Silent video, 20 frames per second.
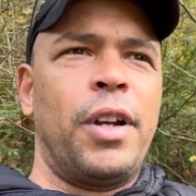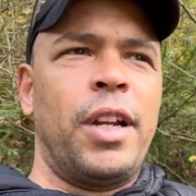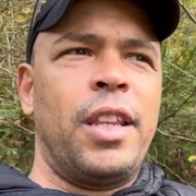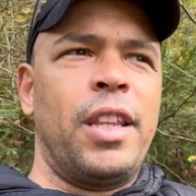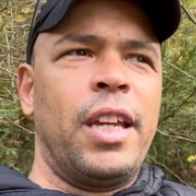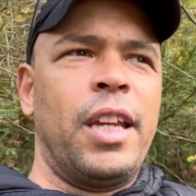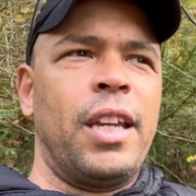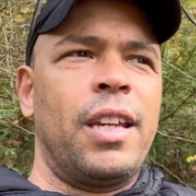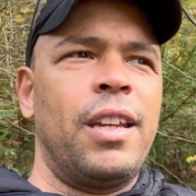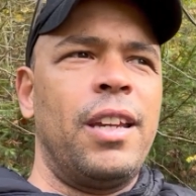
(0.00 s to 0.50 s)
I
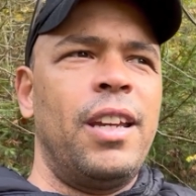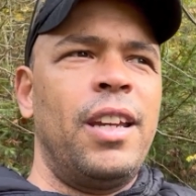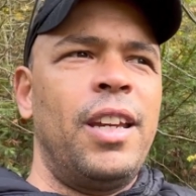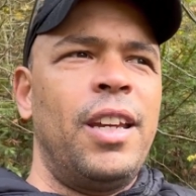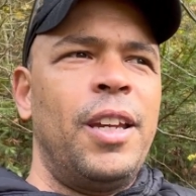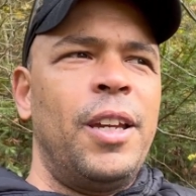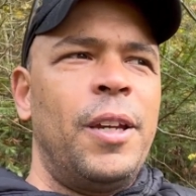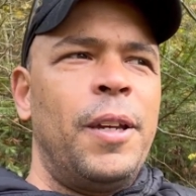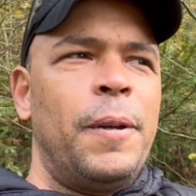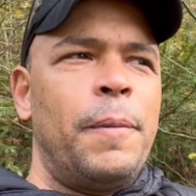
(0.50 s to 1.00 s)
think
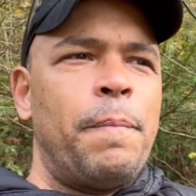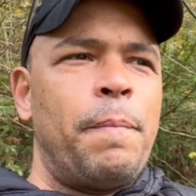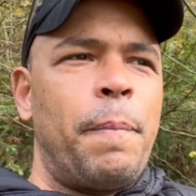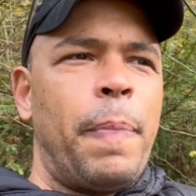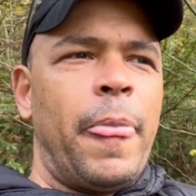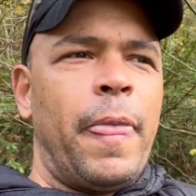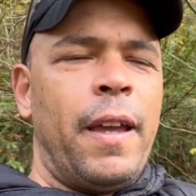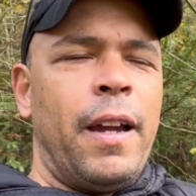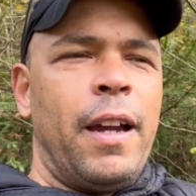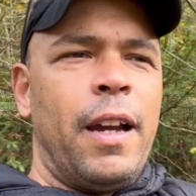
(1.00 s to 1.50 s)

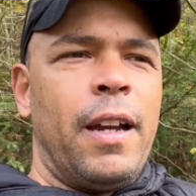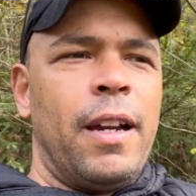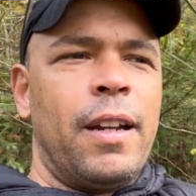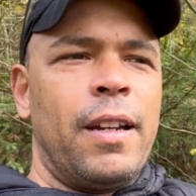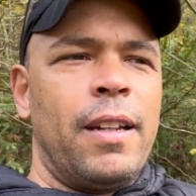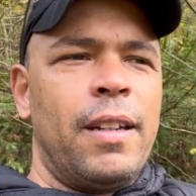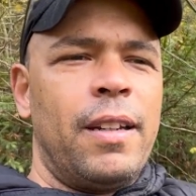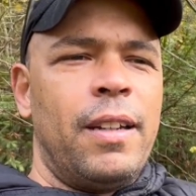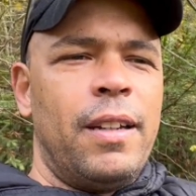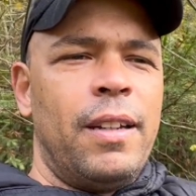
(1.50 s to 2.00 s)
uh,
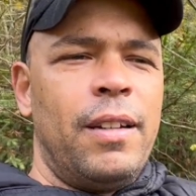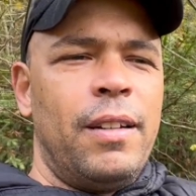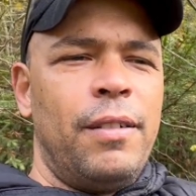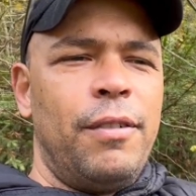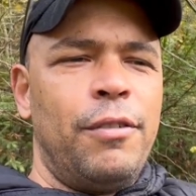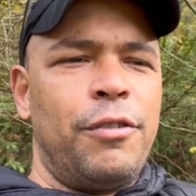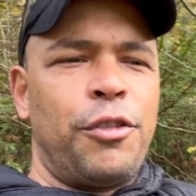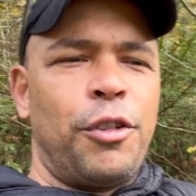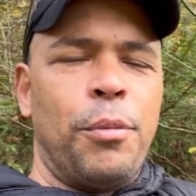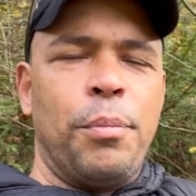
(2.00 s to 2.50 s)

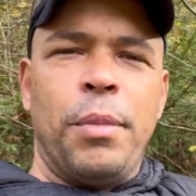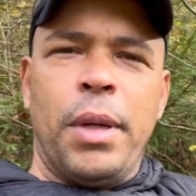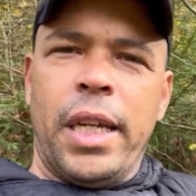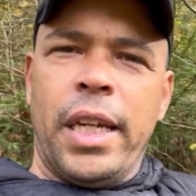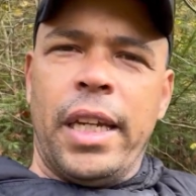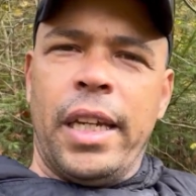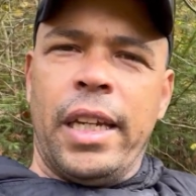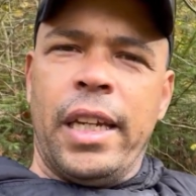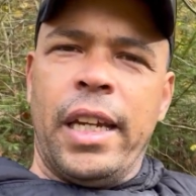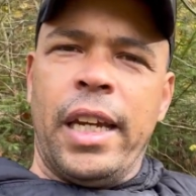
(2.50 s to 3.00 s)
for
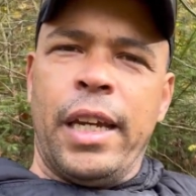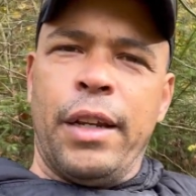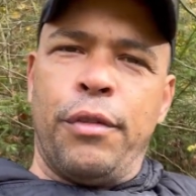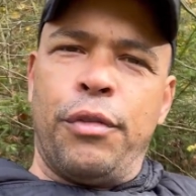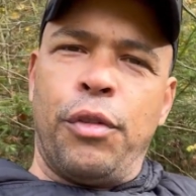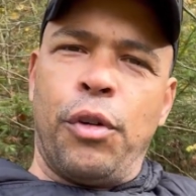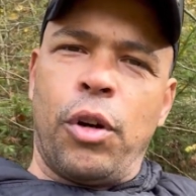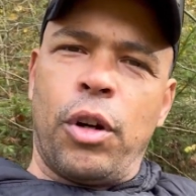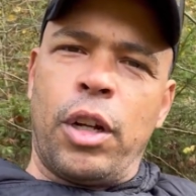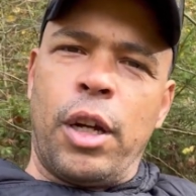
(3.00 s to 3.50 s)
me and
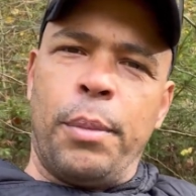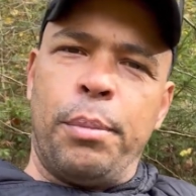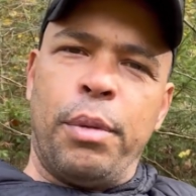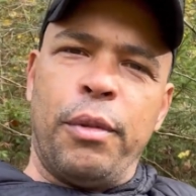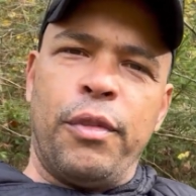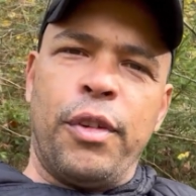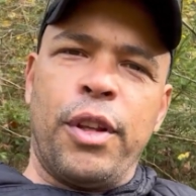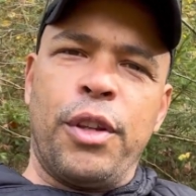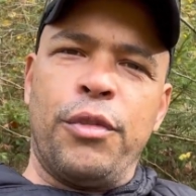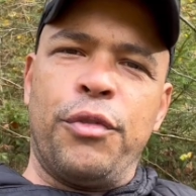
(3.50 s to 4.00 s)
for a couple
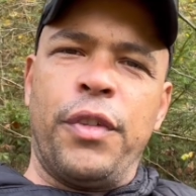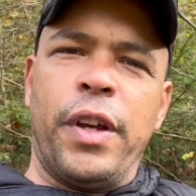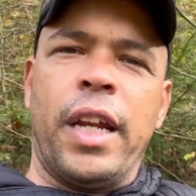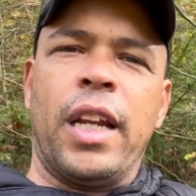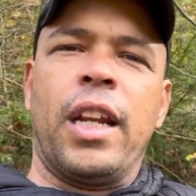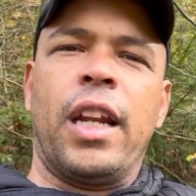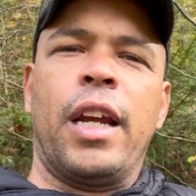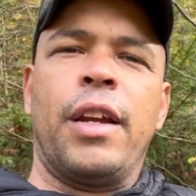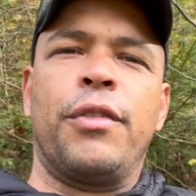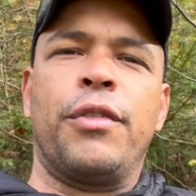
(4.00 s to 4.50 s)
of other van
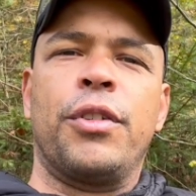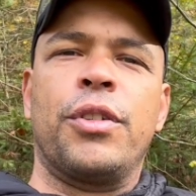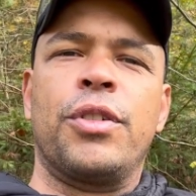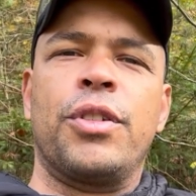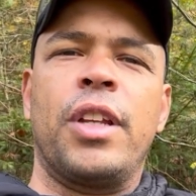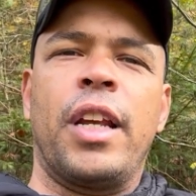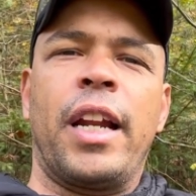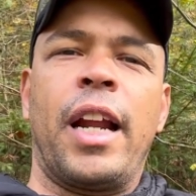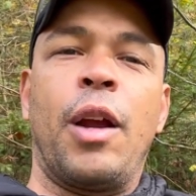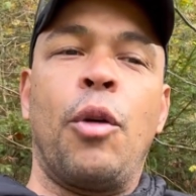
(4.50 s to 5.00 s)
lifers
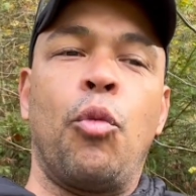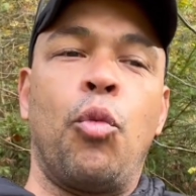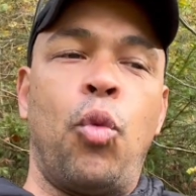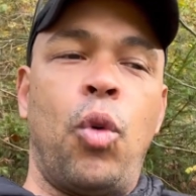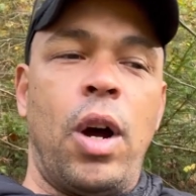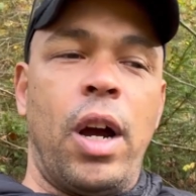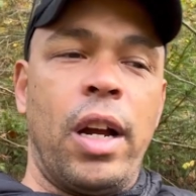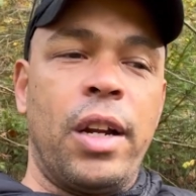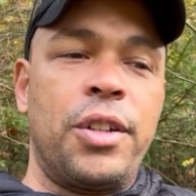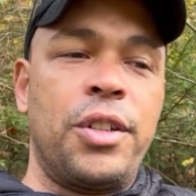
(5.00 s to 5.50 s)
that I
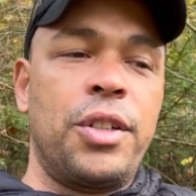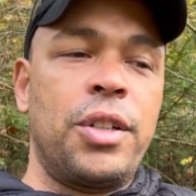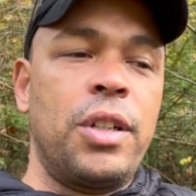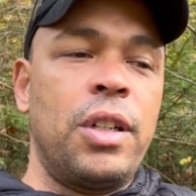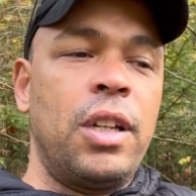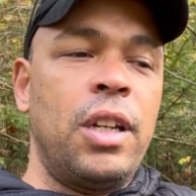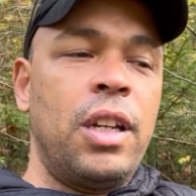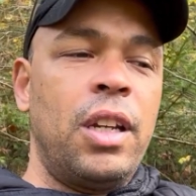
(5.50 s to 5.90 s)
watch,